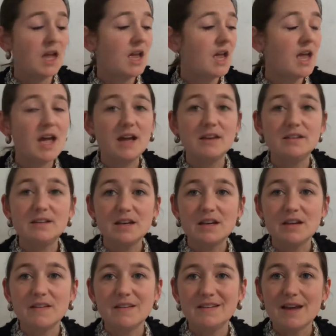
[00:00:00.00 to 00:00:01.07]
And
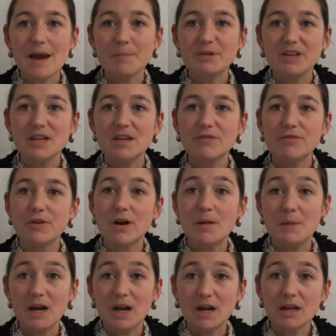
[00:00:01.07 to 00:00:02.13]
it is adapted for
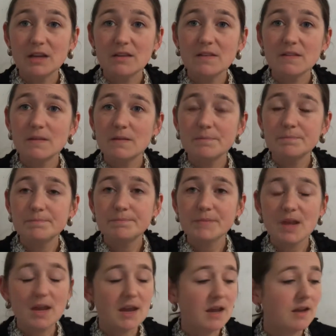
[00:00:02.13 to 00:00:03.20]
Americans,
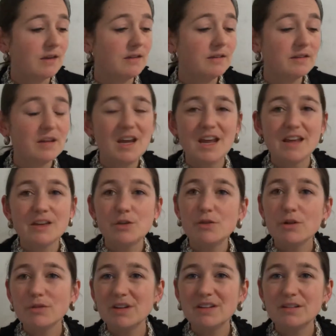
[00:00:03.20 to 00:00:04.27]
and you
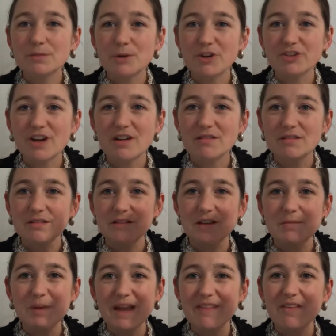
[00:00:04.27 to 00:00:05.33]
don't need to rush out
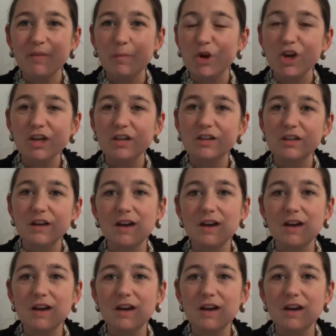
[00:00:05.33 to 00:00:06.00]
and buy this book.